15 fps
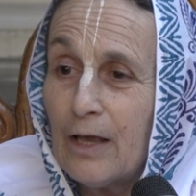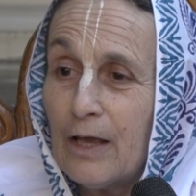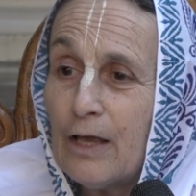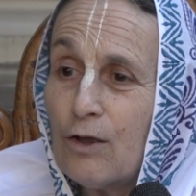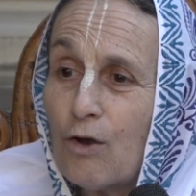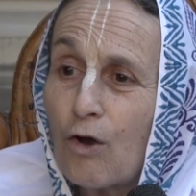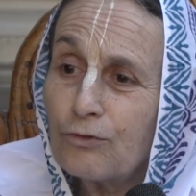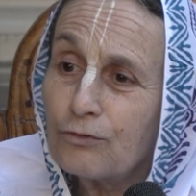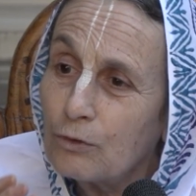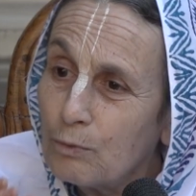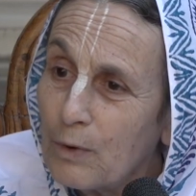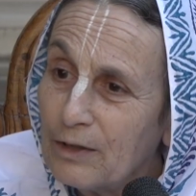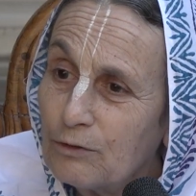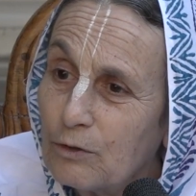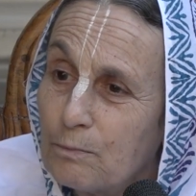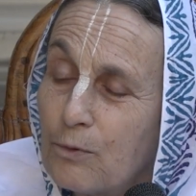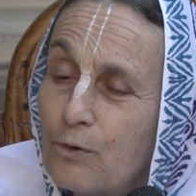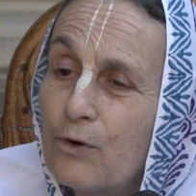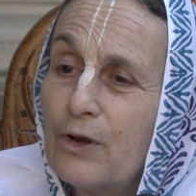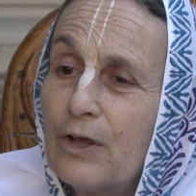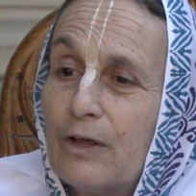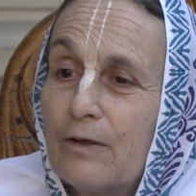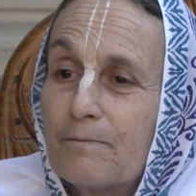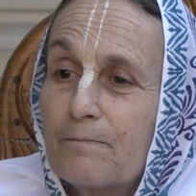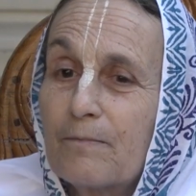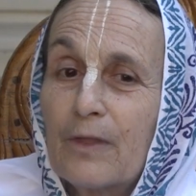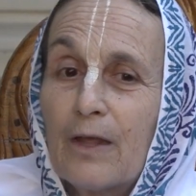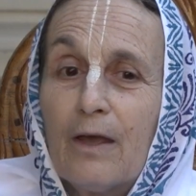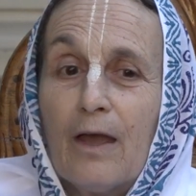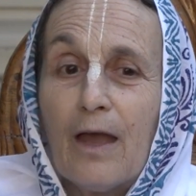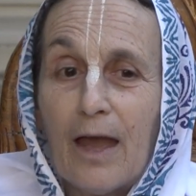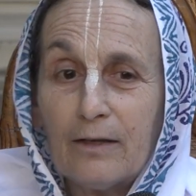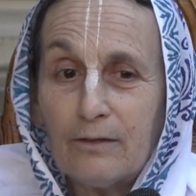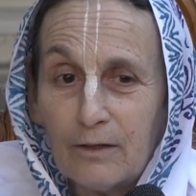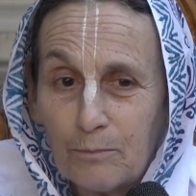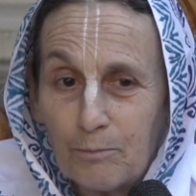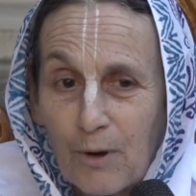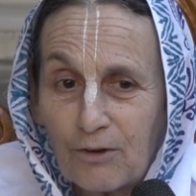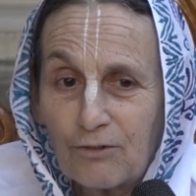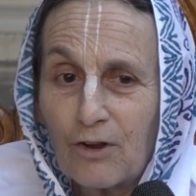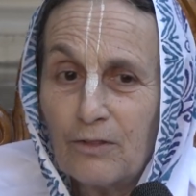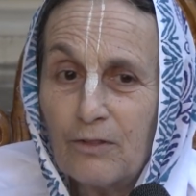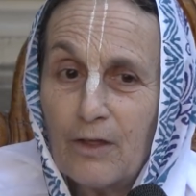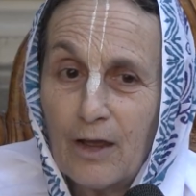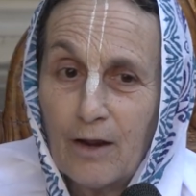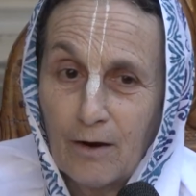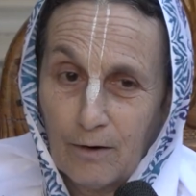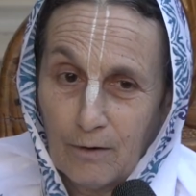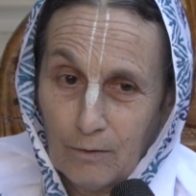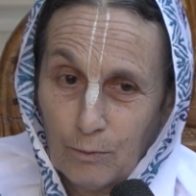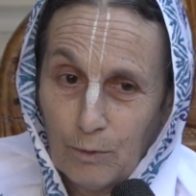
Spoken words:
He also went to Puri and did bhajan there